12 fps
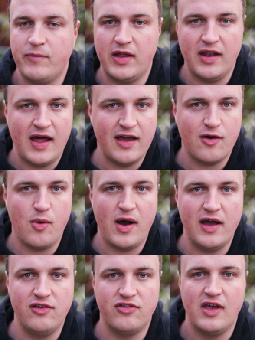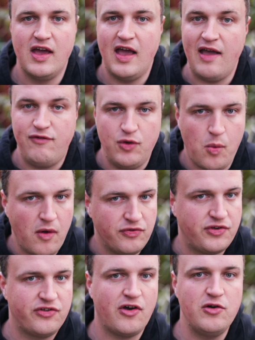And likewise, if you
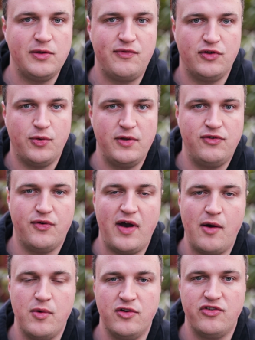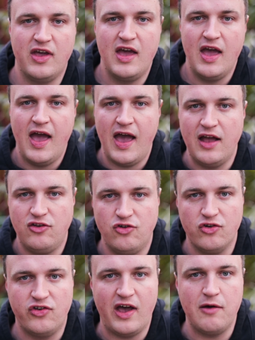want to soak them for 24 hours, it
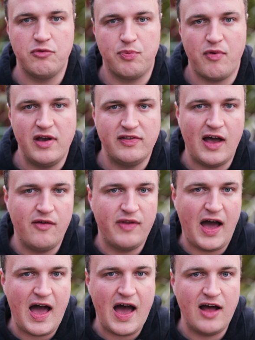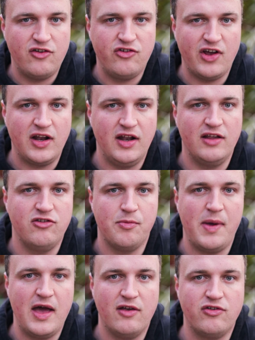just helps break down that hard shell a little
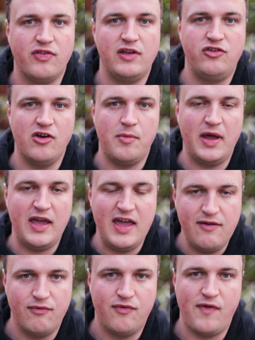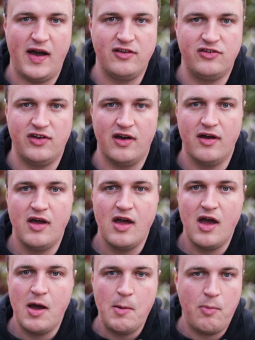bit so they germinate even faster.
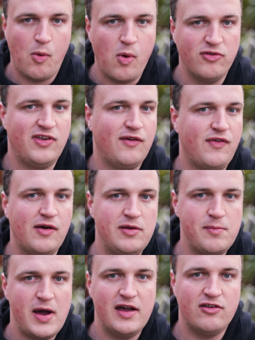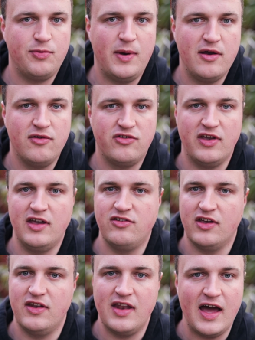But what I found in my experience is
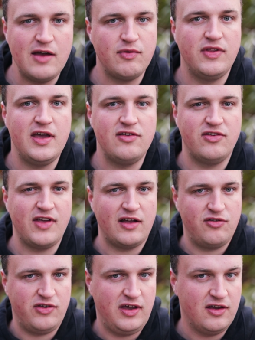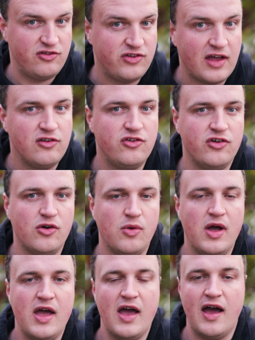that neither of these is actually
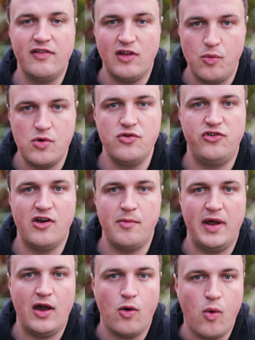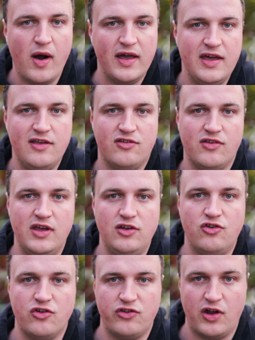essential, and they will germinate quite easily
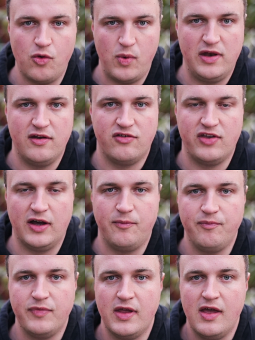just on a windowsill.